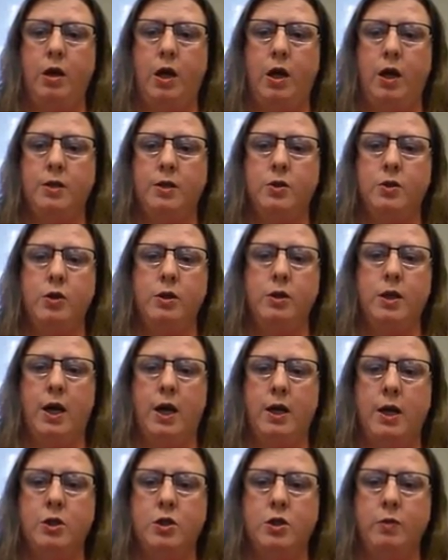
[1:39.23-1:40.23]
a certain
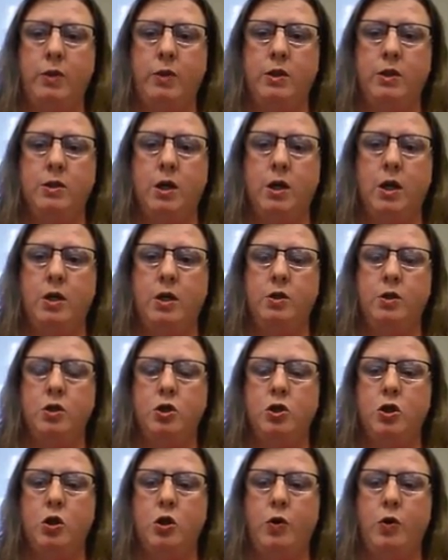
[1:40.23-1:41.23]
task should be done to
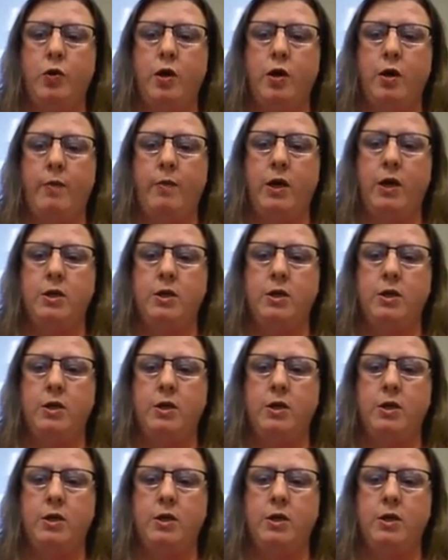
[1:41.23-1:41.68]
show them